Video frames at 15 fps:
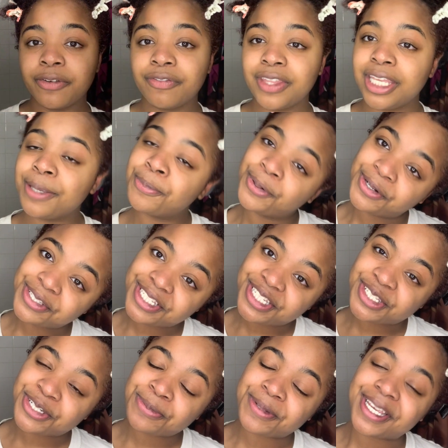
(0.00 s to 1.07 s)
the
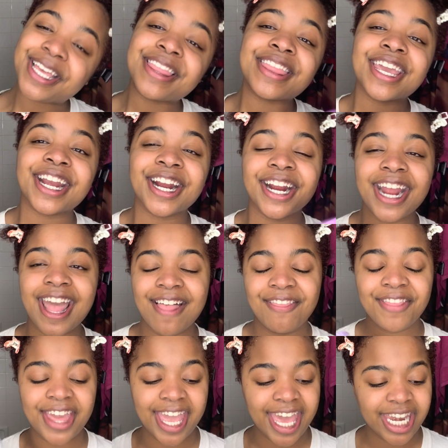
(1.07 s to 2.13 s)
protein treatment in there,
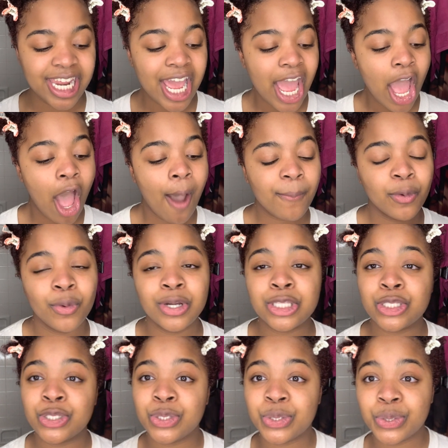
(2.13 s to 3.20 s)
and then I'm going
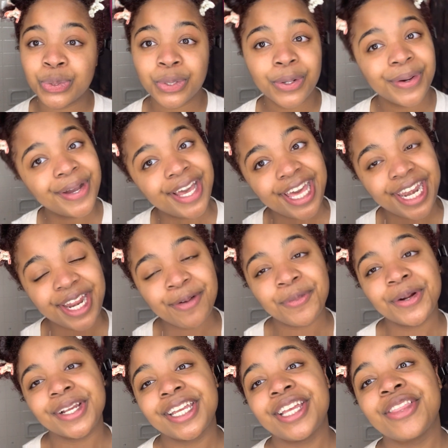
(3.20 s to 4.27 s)
to go ahead and
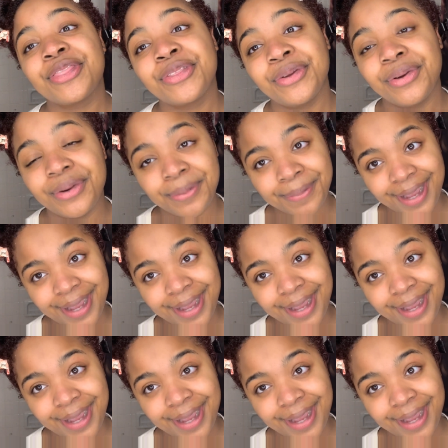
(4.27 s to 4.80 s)
work it through my